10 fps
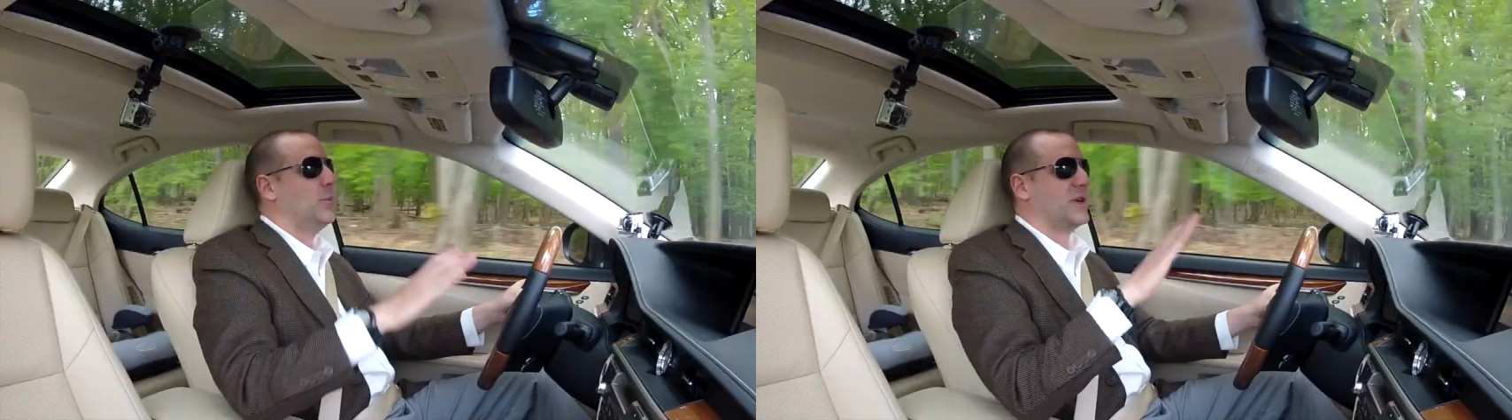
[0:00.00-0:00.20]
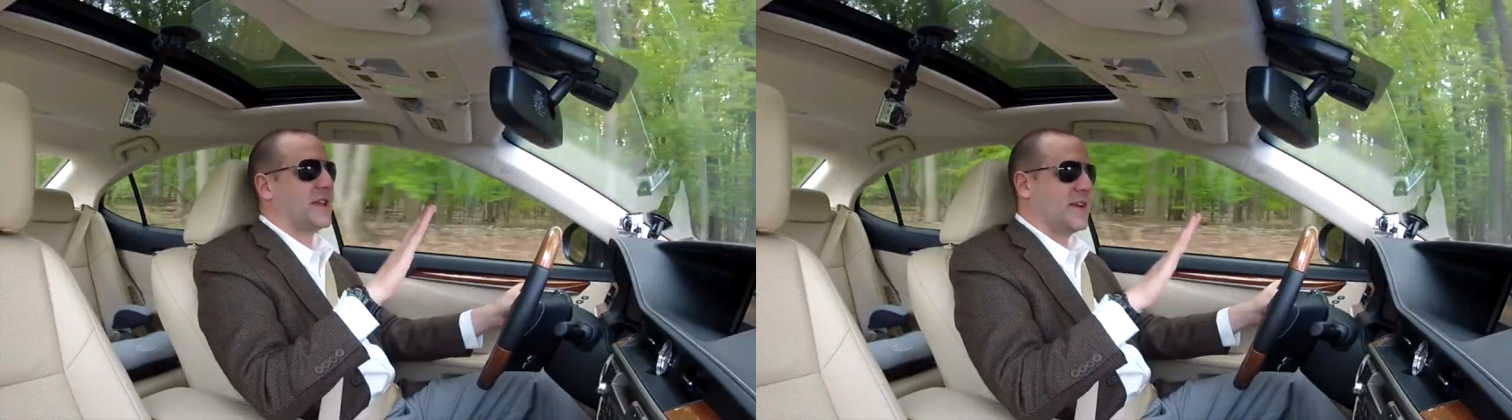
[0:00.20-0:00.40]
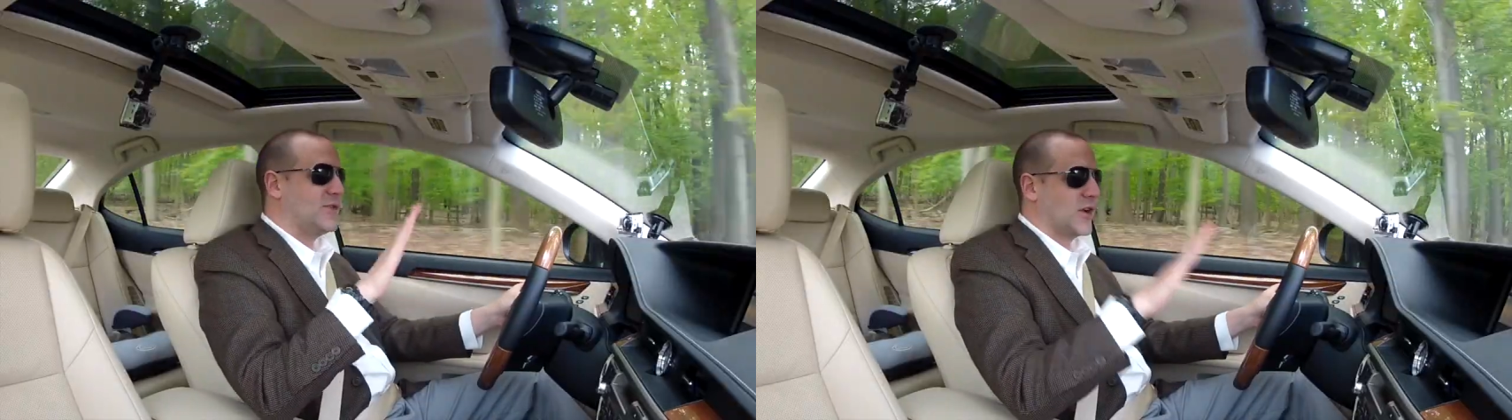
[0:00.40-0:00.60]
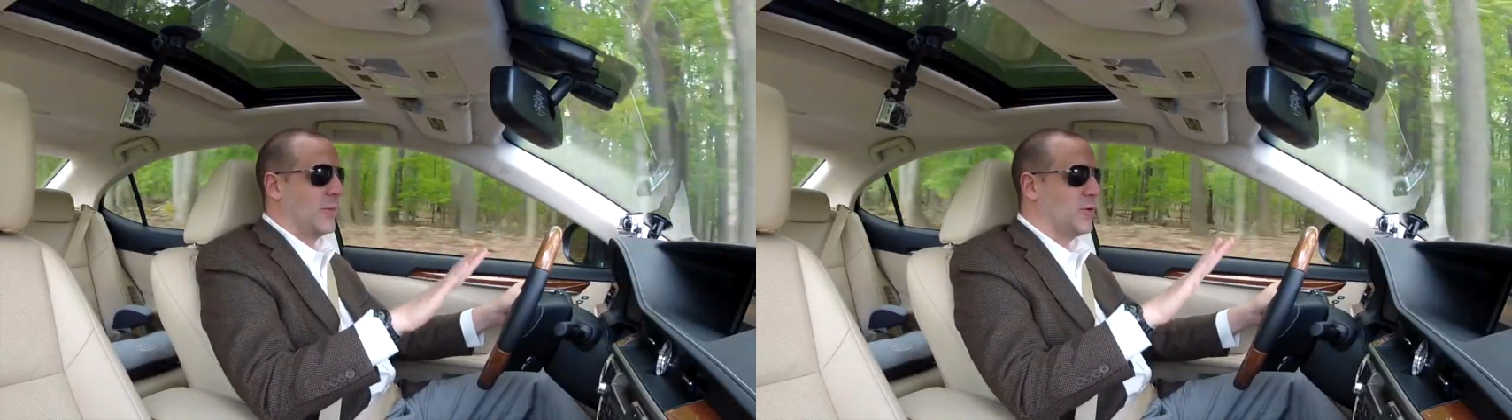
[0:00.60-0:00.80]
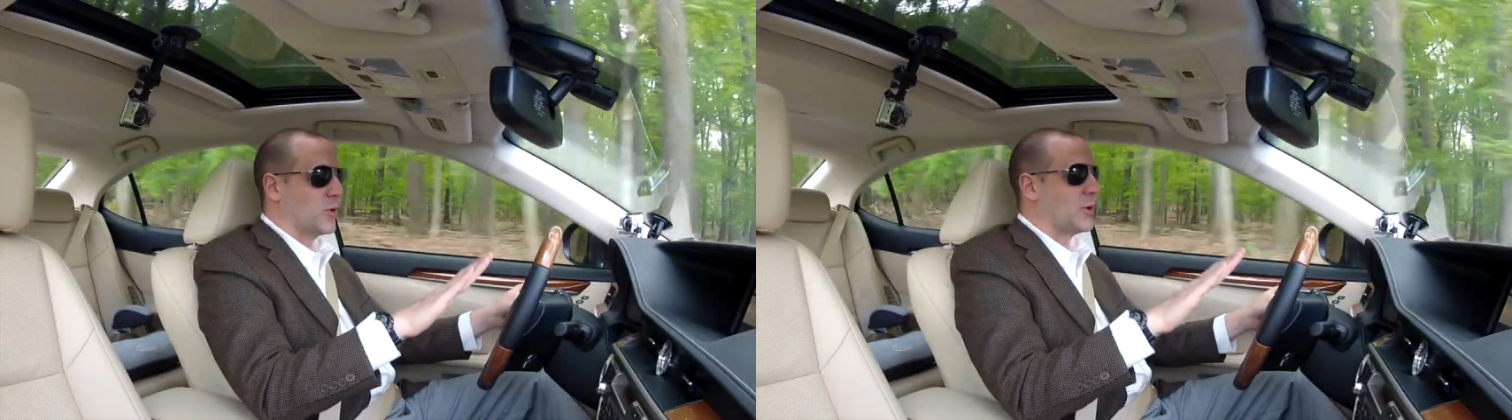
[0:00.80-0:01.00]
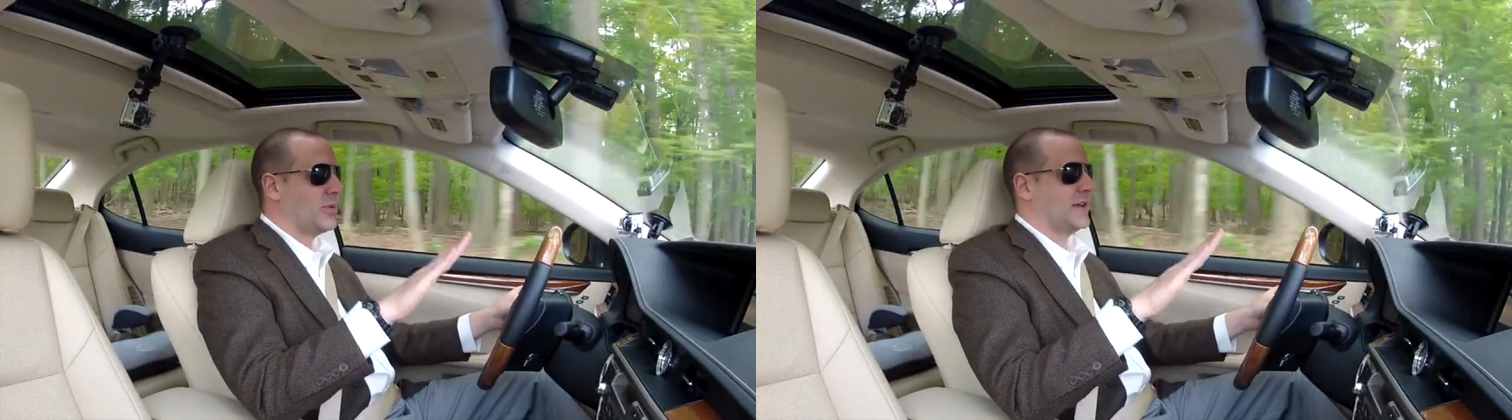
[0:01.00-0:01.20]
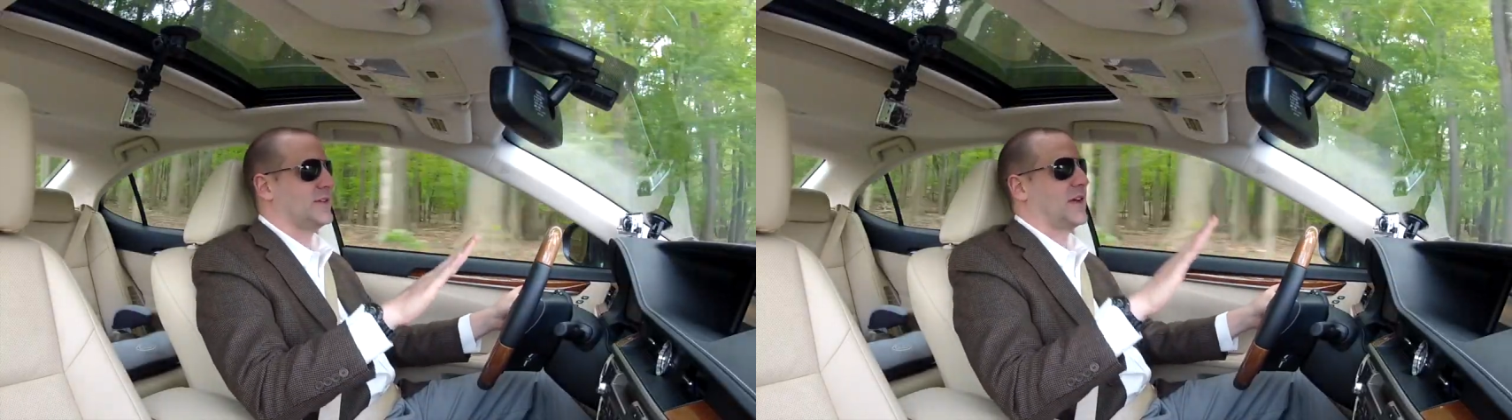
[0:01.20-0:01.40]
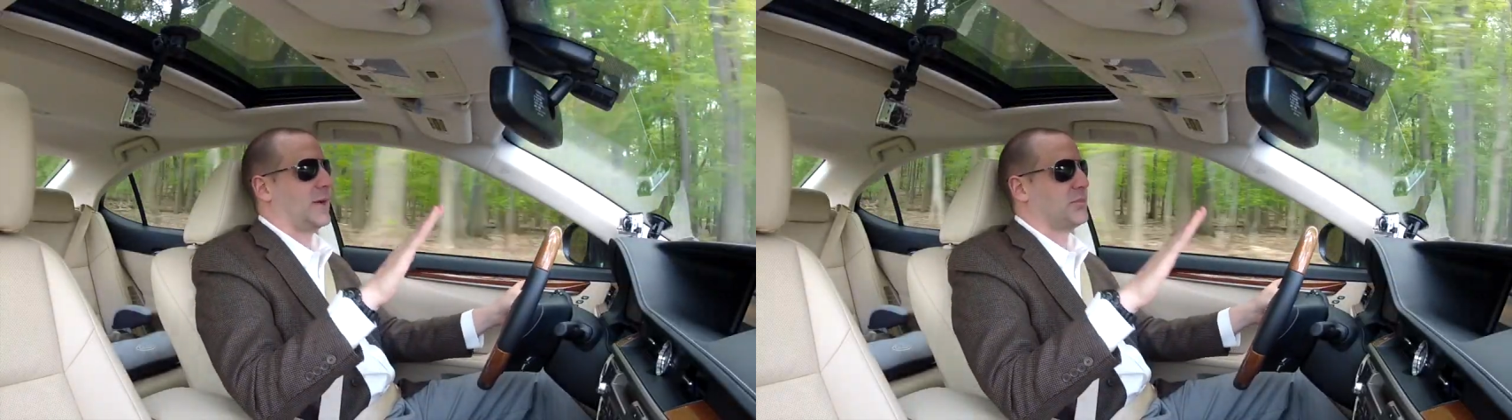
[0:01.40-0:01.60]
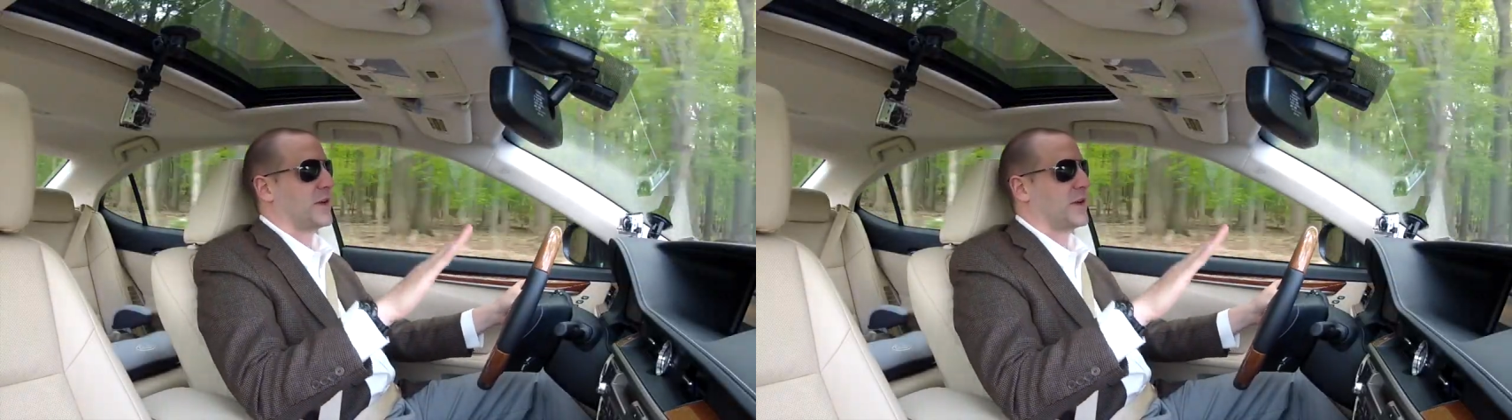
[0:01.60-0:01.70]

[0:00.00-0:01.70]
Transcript: But then as you come to a complete stop,